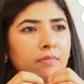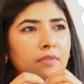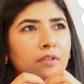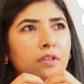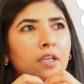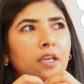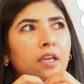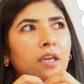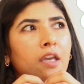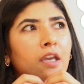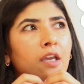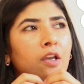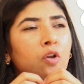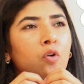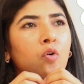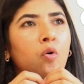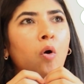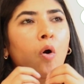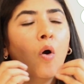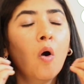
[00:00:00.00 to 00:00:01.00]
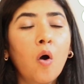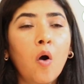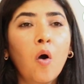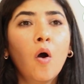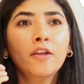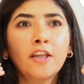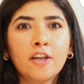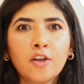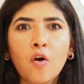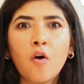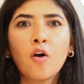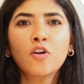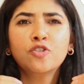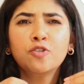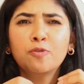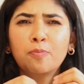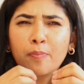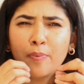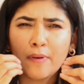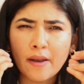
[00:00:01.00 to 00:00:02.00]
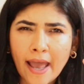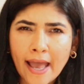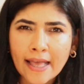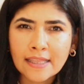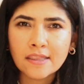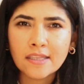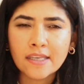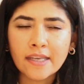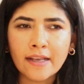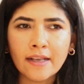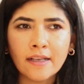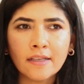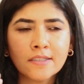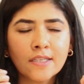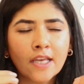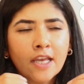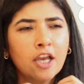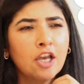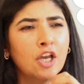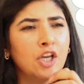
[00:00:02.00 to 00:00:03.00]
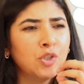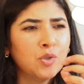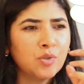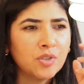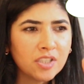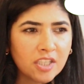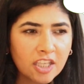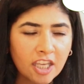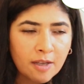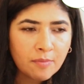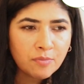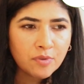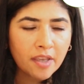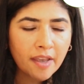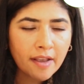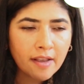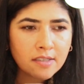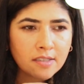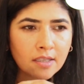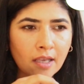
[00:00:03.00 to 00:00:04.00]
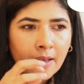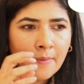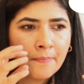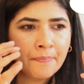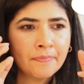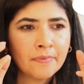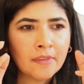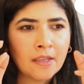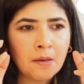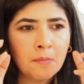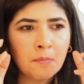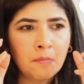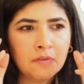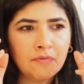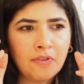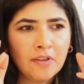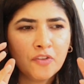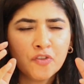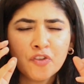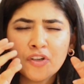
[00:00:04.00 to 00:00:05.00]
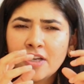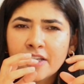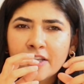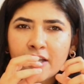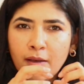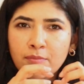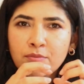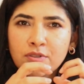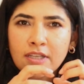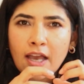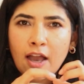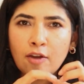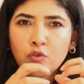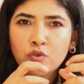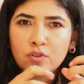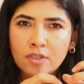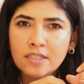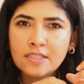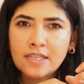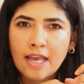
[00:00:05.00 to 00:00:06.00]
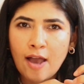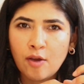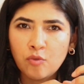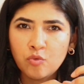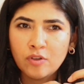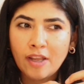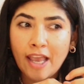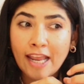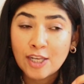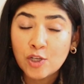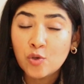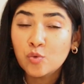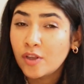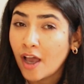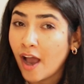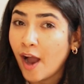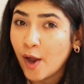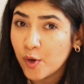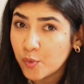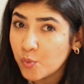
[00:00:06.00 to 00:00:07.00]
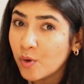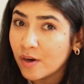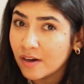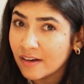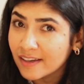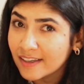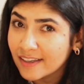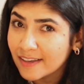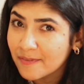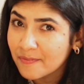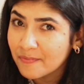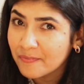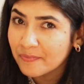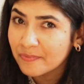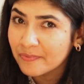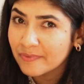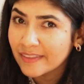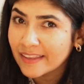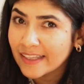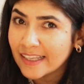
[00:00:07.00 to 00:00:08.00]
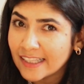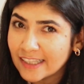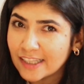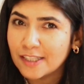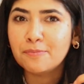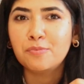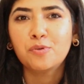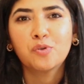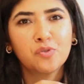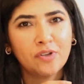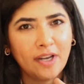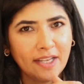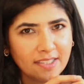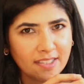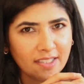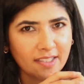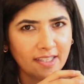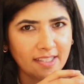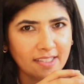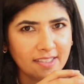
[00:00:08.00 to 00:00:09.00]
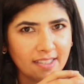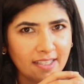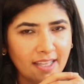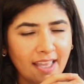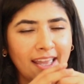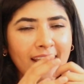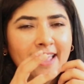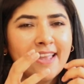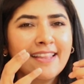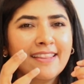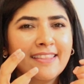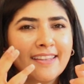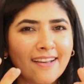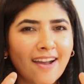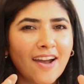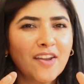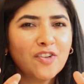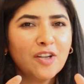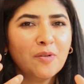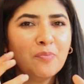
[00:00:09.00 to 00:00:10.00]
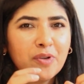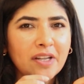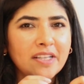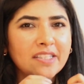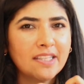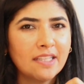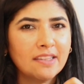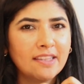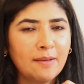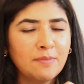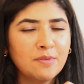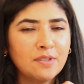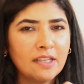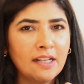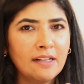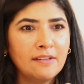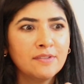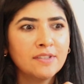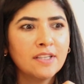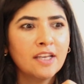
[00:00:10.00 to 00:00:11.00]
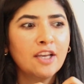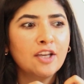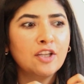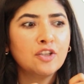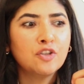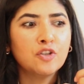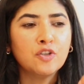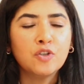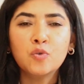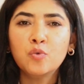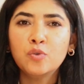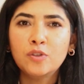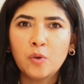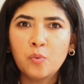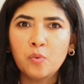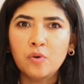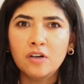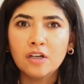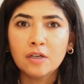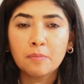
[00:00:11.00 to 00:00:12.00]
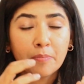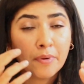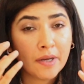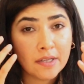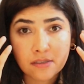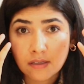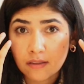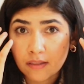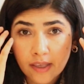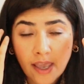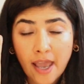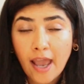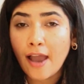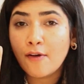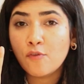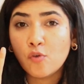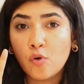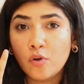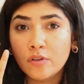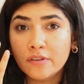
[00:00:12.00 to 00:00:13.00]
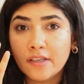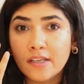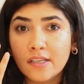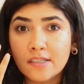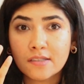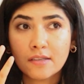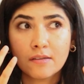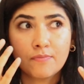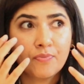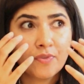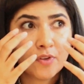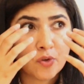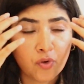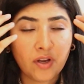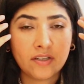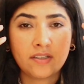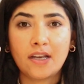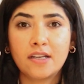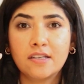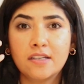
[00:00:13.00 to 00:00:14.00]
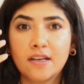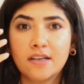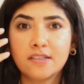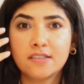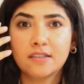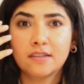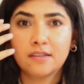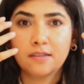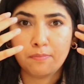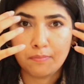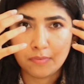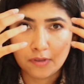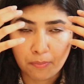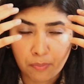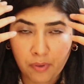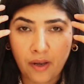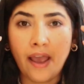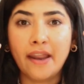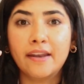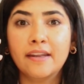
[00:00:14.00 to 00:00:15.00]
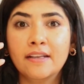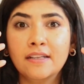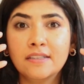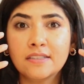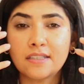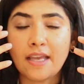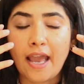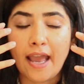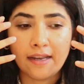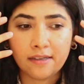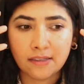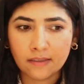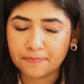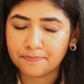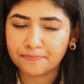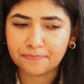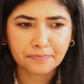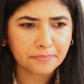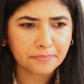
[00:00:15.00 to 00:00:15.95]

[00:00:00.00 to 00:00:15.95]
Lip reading: They go on and on to plan things, to scheme things. But when it really comes down to sit down and do the hard work, they procrastinate. They can't really bring themselves to do the work, but they have all these great ideas and the plannings and